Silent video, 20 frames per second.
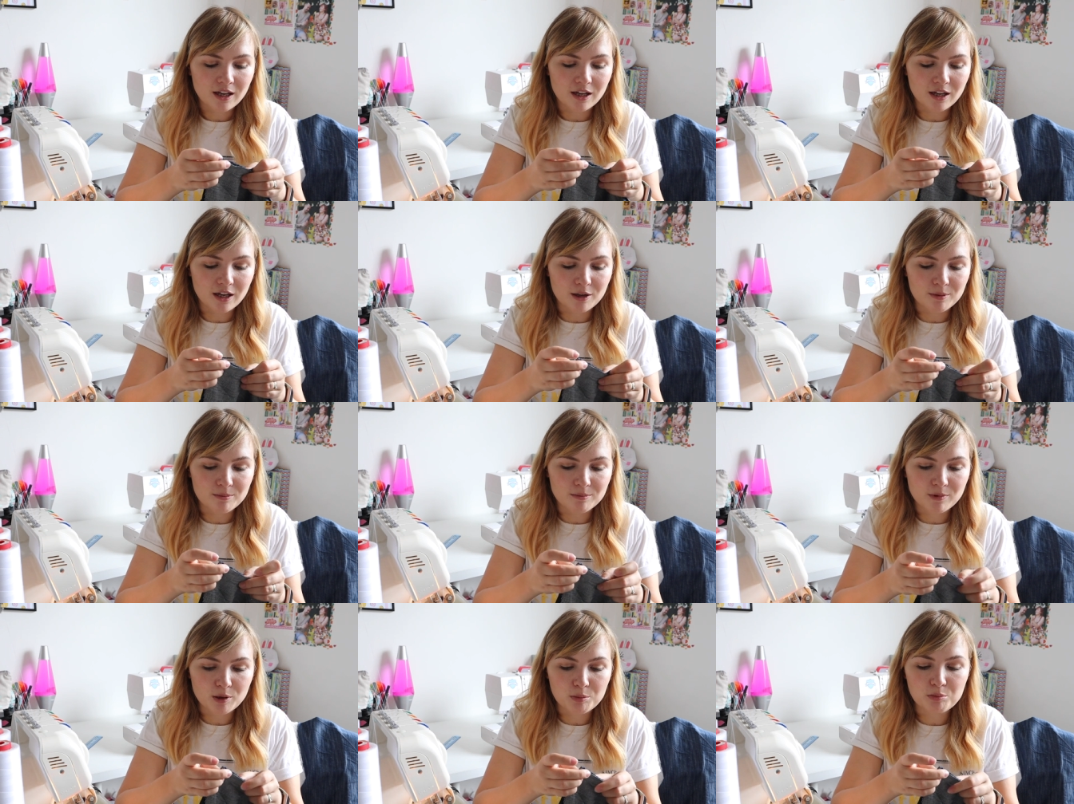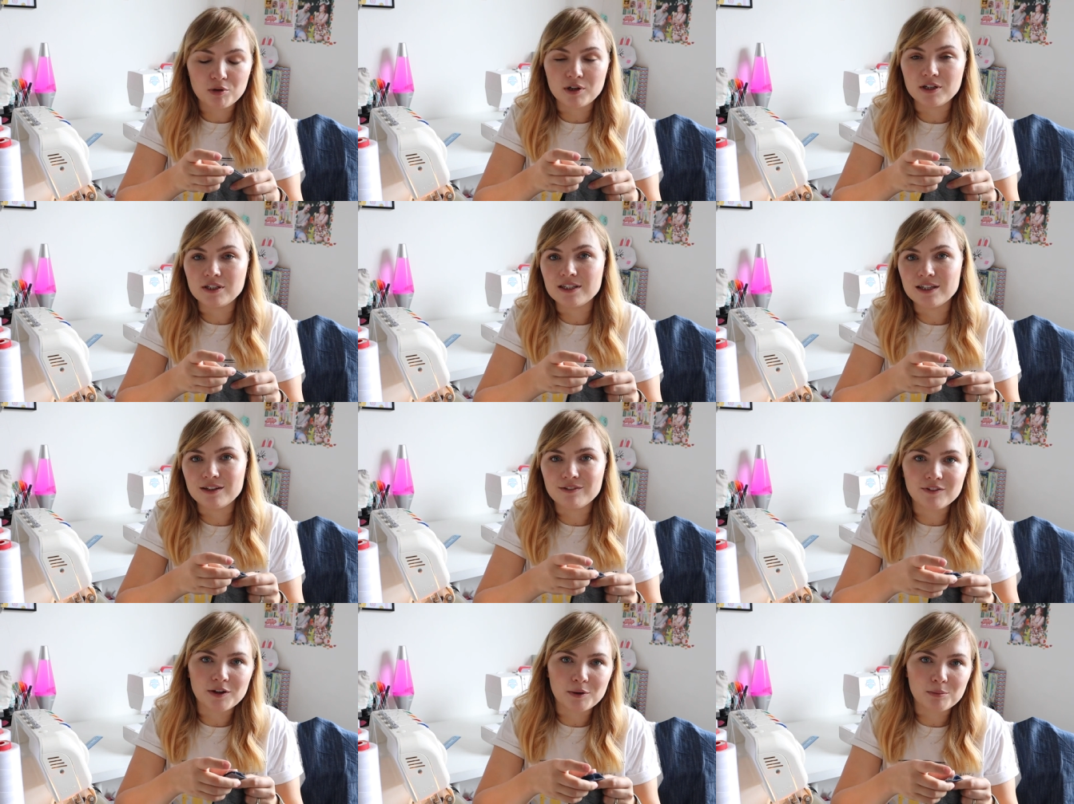um, a
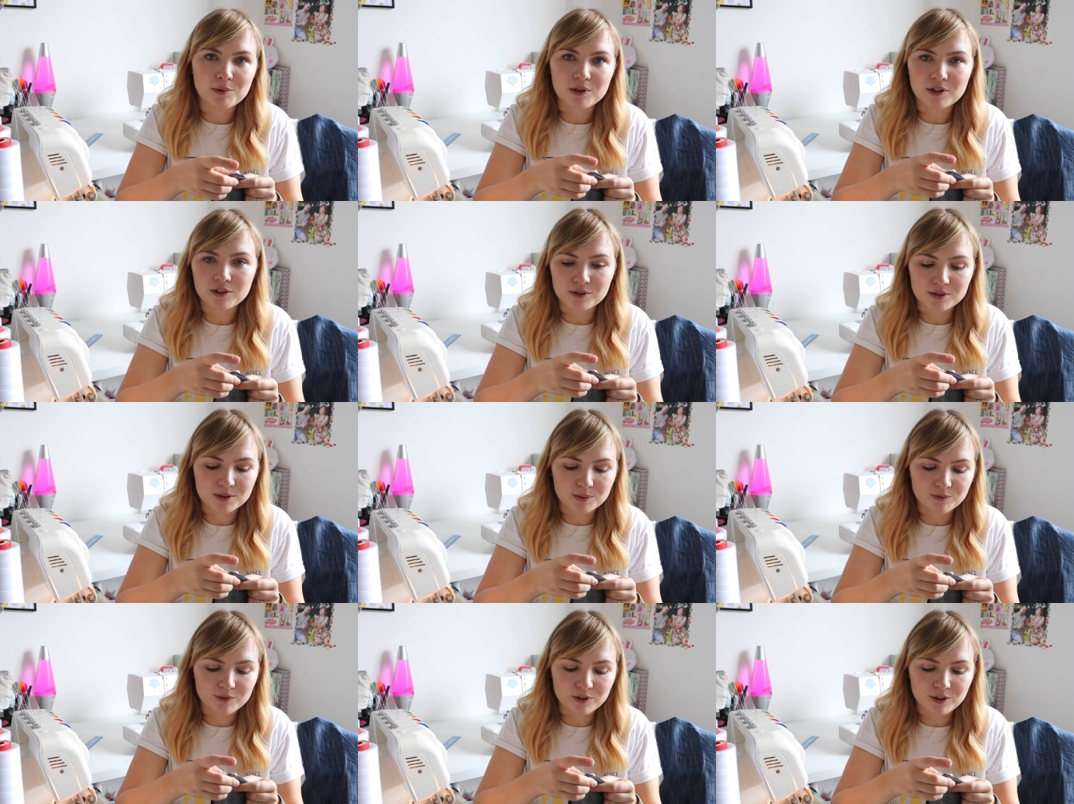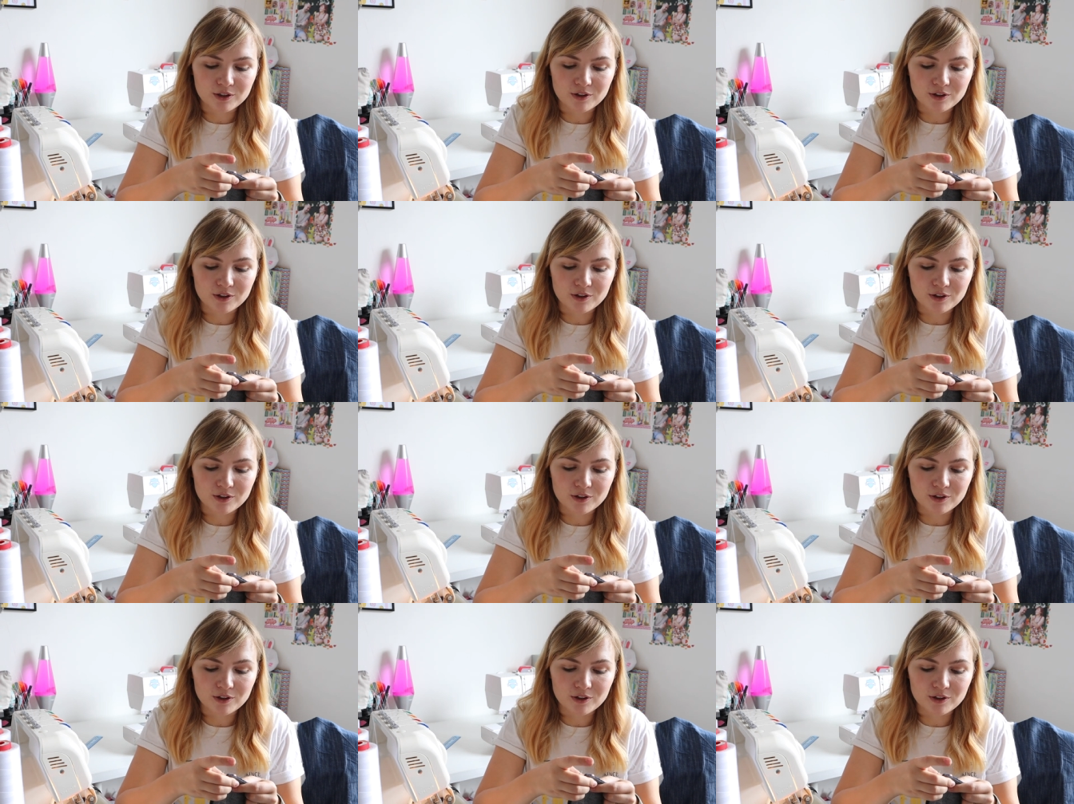printed fabric or something.